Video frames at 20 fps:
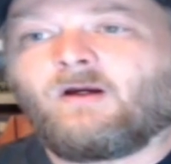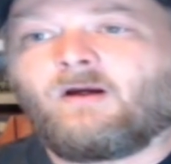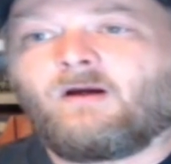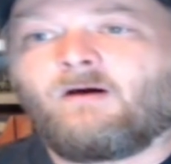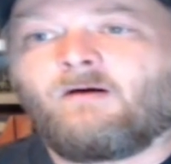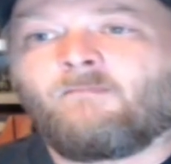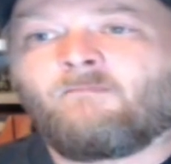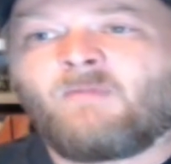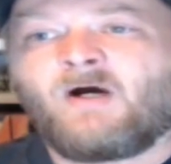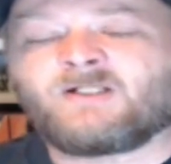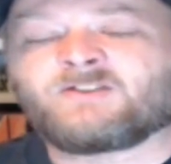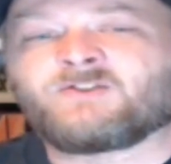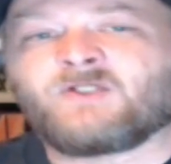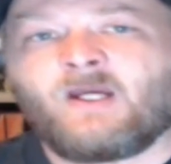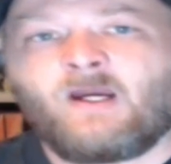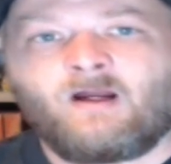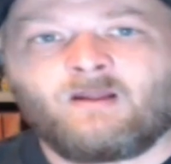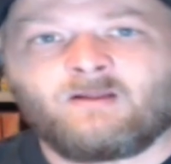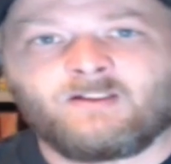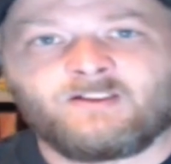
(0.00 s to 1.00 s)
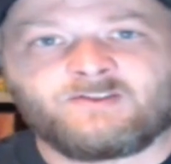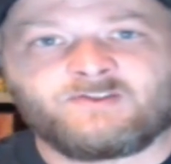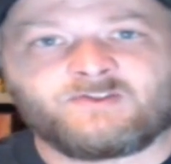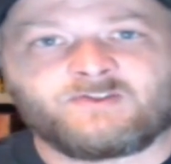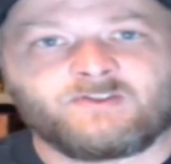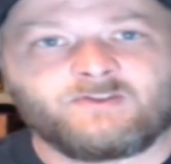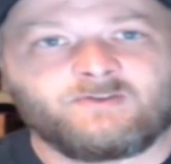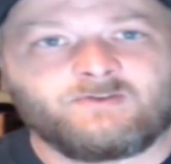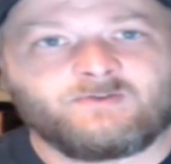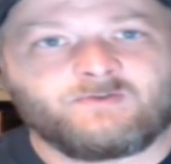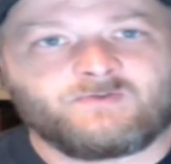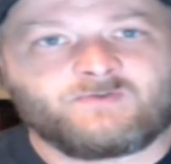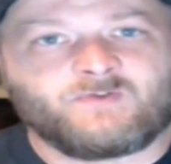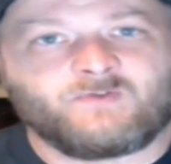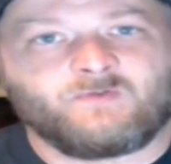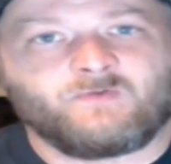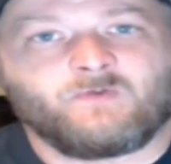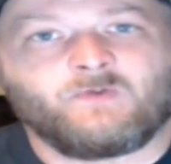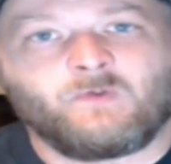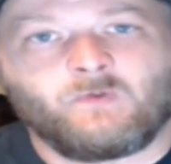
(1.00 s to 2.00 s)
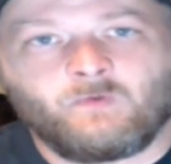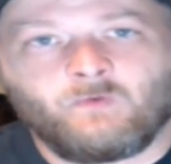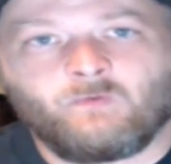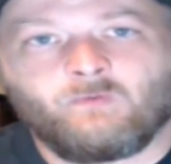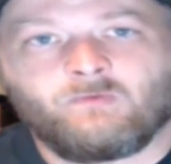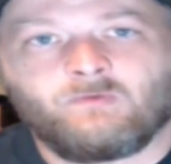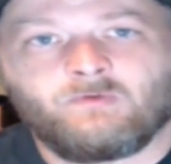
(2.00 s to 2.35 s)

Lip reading: my challenge to you